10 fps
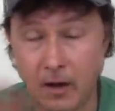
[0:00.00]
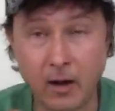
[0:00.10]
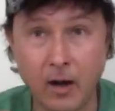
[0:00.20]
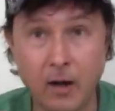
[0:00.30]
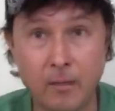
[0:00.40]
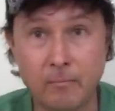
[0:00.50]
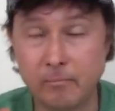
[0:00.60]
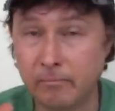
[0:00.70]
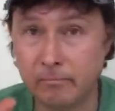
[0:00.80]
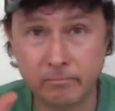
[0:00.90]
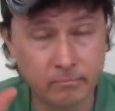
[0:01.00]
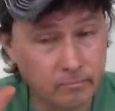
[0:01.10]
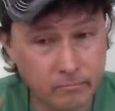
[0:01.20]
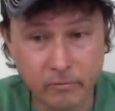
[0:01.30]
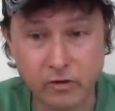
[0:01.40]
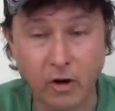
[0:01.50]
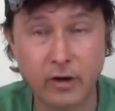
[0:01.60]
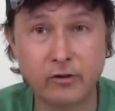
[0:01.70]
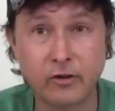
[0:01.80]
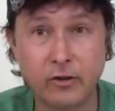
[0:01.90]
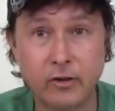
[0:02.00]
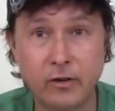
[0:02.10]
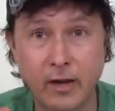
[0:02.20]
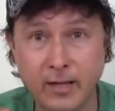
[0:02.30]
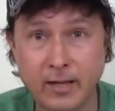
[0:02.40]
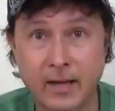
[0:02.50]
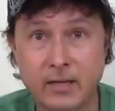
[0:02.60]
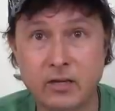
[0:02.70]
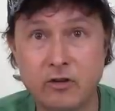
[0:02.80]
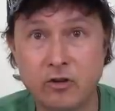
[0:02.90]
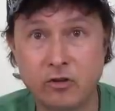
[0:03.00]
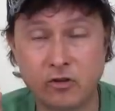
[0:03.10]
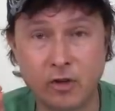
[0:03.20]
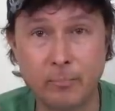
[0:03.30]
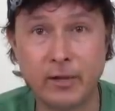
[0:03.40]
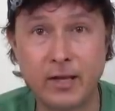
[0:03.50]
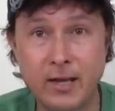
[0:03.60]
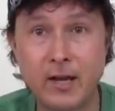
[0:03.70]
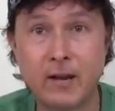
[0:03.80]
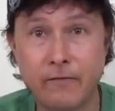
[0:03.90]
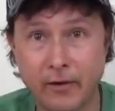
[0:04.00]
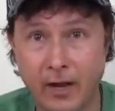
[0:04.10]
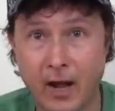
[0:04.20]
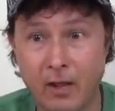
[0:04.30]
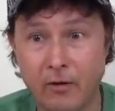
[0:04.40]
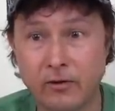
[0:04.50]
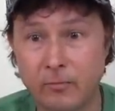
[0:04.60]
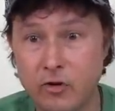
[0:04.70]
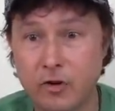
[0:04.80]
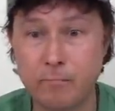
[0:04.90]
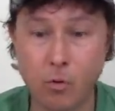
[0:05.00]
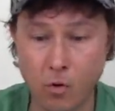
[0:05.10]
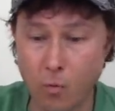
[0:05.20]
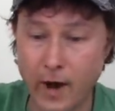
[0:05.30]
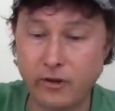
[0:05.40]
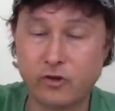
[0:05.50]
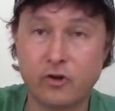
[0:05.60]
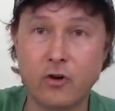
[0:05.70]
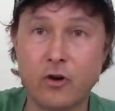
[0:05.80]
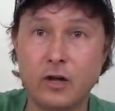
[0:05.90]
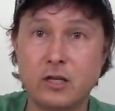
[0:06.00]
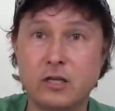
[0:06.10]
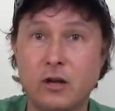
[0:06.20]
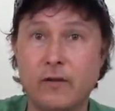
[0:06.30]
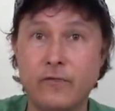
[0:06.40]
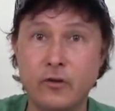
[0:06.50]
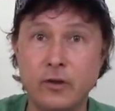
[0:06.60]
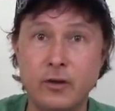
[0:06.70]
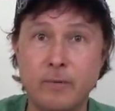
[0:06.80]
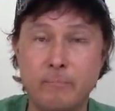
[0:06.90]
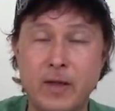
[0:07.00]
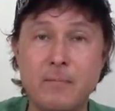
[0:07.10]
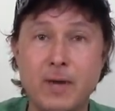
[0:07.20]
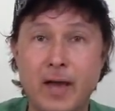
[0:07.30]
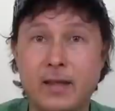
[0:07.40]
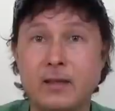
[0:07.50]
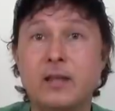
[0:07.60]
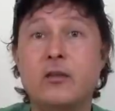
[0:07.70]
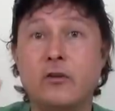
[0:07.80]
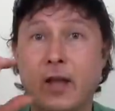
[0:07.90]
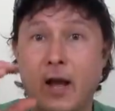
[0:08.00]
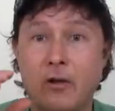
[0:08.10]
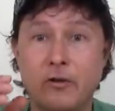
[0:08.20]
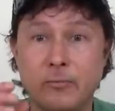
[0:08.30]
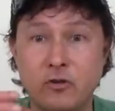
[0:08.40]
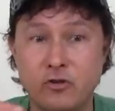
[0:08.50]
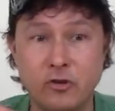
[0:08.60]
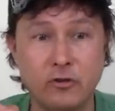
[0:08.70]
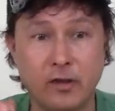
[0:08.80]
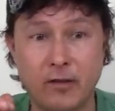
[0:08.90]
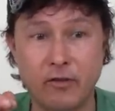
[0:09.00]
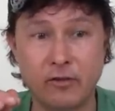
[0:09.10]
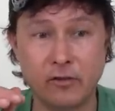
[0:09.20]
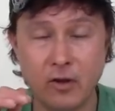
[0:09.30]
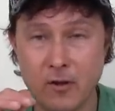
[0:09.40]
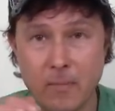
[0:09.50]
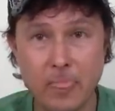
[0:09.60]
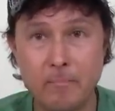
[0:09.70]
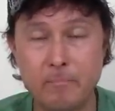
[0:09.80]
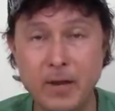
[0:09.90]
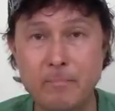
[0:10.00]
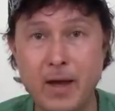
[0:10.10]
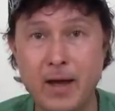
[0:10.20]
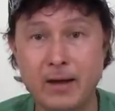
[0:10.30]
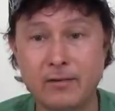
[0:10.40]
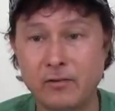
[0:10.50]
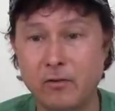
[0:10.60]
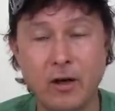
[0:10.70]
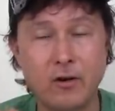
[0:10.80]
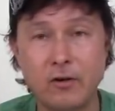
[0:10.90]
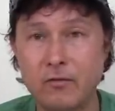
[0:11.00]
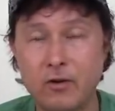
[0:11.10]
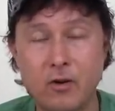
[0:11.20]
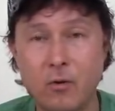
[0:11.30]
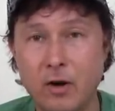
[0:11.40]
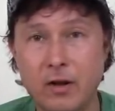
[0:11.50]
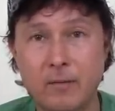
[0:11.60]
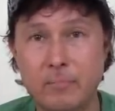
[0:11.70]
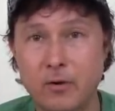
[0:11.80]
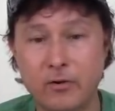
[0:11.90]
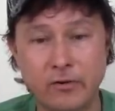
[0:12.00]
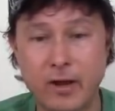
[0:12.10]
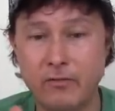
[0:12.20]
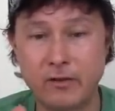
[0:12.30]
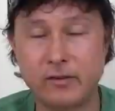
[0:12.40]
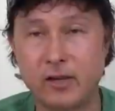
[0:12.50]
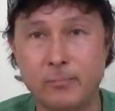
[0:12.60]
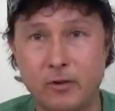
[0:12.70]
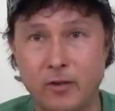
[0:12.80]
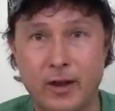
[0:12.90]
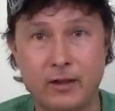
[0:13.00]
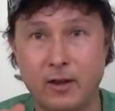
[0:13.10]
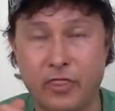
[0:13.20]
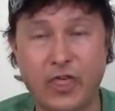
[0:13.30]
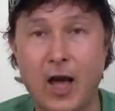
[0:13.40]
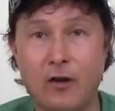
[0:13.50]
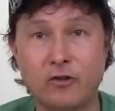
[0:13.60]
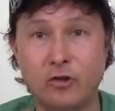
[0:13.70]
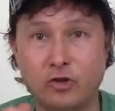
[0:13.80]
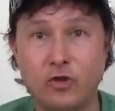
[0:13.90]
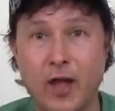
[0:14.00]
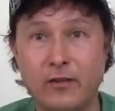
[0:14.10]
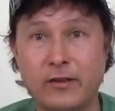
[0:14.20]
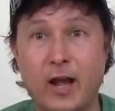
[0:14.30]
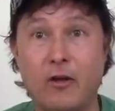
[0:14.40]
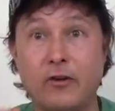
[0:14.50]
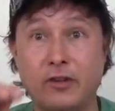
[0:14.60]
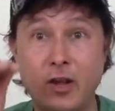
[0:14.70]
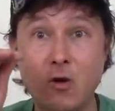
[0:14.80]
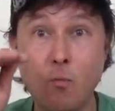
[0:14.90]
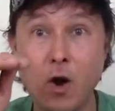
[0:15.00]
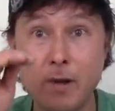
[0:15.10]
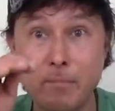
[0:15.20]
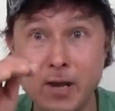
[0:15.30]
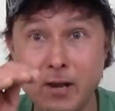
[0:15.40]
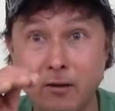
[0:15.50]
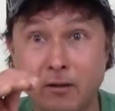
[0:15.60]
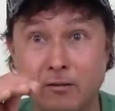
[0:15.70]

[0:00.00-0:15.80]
I'm staunchly against simply eating for calories. I mean, you could pour white sugar on stuff. You could eat a Big Mac and get your calories. I mean, geez, they have these Big Macs or I don't even know what kind of burgers they have these days, but they're like a thousand or two thousand calories in one meal.